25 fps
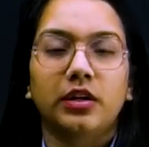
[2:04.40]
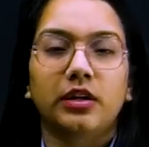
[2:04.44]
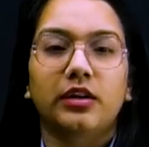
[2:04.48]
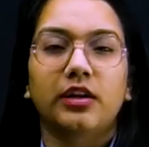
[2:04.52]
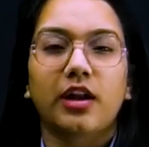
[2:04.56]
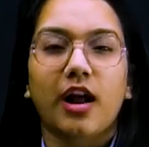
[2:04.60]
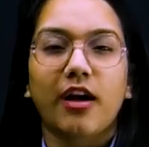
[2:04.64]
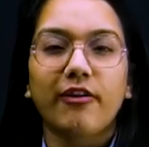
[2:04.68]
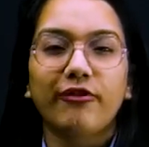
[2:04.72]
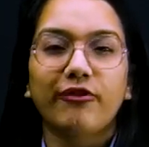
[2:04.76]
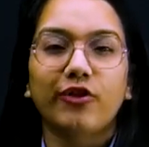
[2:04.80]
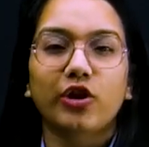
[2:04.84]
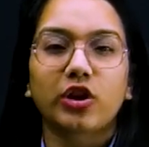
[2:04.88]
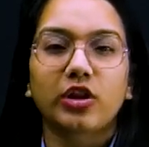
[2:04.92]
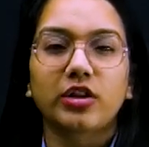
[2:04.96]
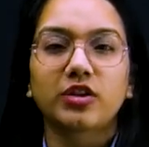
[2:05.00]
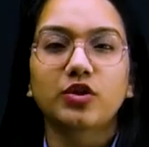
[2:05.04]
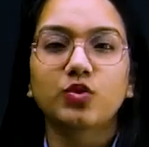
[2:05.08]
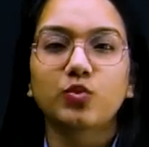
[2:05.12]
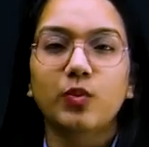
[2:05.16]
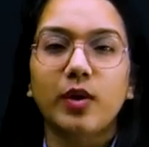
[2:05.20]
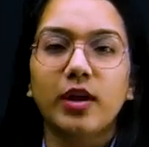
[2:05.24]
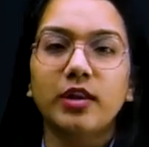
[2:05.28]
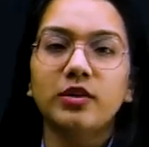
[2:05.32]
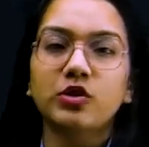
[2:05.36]
graph for this
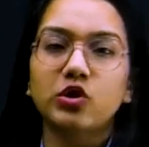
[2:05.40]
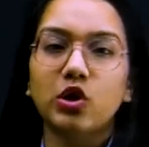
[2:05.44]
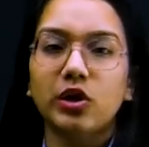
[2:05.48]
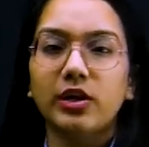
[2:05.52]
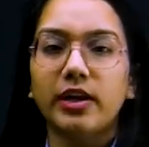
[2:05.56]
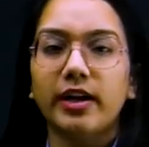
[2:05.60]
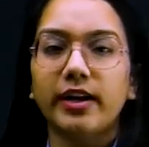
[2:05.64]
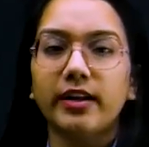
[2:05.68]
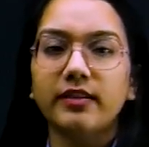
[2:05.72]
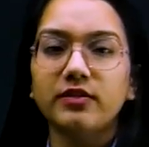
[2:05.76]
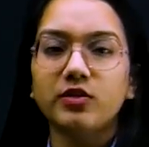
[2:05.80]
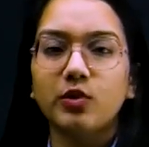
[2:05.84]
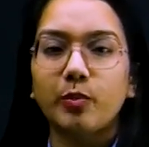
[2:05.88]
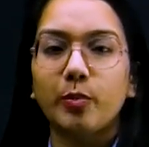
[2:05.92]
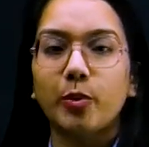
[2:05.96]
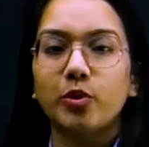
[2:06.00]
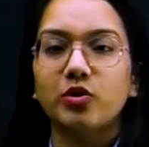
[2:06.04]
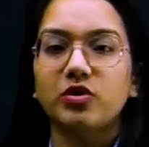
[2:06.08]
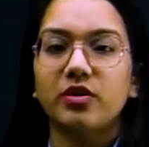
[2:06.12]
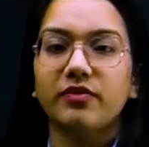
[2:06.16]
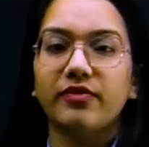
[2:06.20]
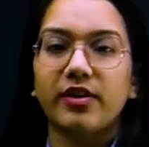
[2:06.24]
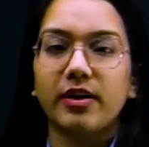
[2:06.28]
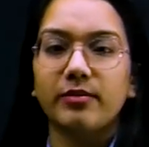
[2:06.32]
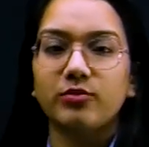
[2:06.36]
one. So let us suppose
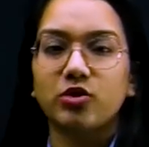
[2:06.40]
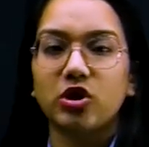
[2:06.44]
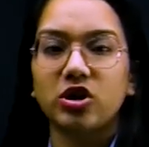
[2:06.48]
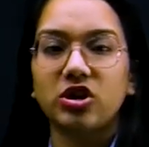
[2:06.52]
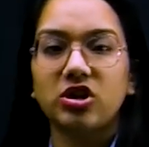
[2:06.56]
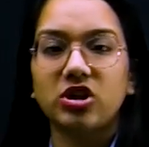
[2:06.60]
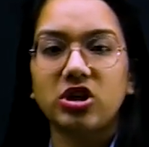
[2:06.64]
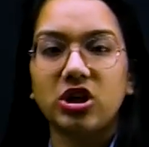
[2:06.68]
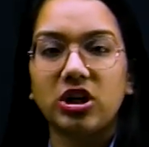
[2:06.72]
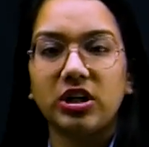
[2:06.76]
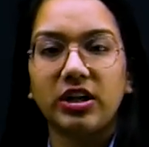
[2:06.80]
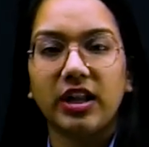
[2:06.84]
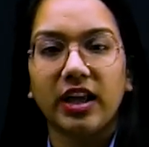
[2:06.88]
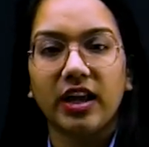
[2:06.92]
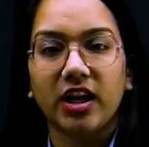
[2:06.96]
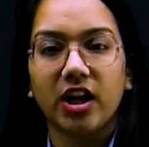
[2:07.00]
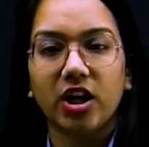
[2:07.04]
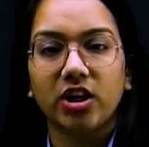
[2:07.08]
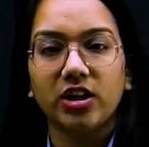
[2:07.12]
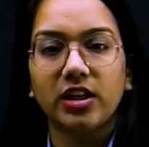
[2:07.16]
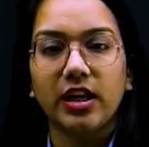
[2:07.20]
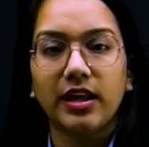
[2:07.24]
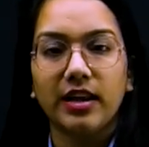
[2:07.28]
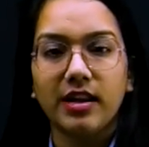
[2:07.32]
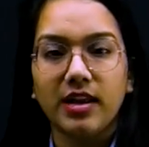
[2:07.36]
if I'm just taking
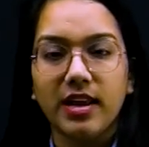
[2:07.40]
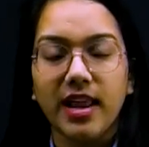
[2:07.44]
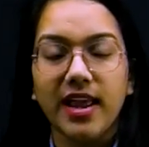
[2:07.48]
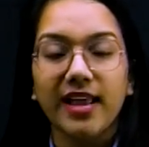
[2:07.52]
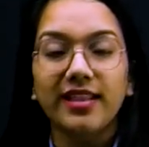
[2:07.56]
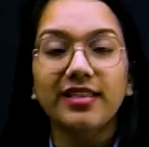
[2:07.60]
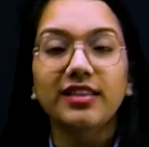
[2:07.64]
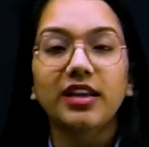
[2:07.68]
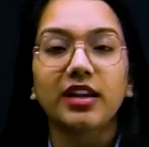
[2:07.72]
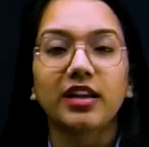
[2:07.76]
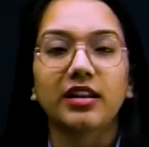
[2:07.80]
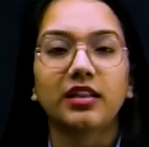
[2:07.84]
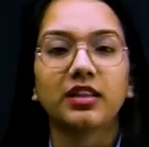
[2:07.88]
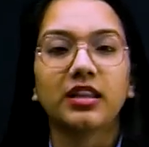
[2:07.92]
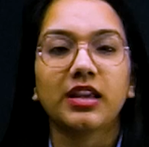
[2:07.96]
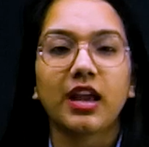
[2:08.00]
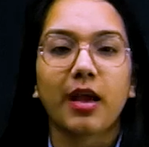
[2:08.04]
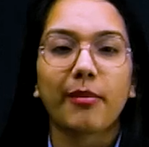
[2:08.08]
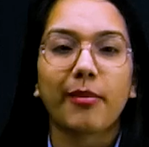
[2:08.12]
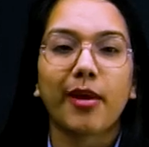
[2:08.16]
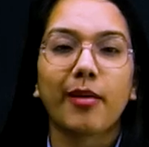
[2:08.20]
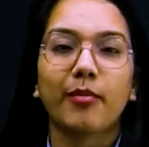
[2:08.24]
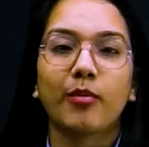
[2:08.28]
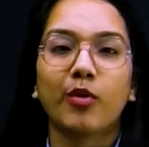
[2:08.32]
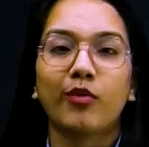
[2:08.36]
the length in the
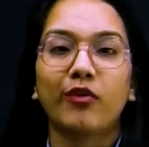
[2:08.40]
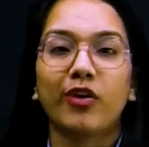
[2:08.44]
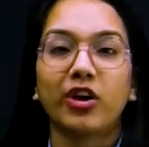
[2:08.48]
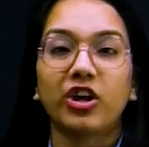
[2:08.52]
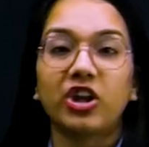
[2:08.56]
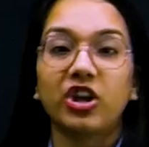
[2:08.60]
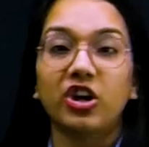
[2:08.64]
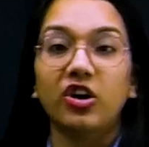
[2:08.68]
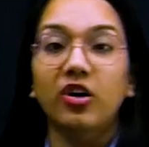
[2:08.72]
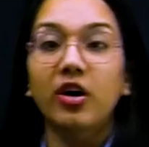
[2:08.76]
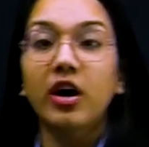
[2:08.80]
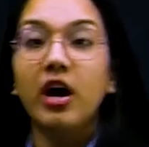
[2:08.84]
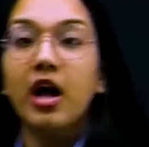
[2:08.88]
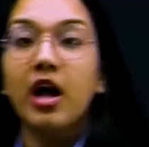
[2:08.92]
mm over here,